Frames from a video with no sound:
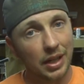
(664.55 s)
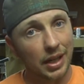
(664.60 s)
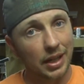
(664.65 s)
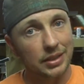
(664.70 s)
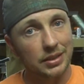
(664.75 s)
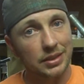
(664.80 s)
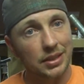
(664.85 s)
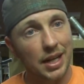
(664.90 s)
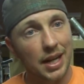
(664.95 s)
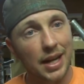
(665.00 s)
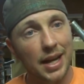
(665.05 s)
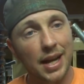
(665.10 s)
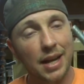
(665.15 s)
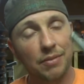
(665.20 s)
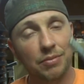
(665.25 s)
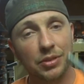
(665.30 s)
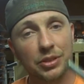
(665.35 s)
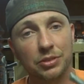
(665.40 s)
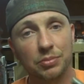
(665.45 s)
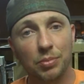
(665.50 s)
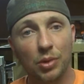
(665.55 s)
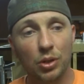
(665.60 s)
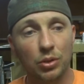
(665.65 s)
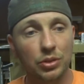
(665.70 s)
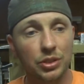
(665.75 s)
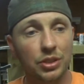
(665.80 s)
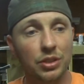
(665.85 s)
I just got a ½ inch bolt.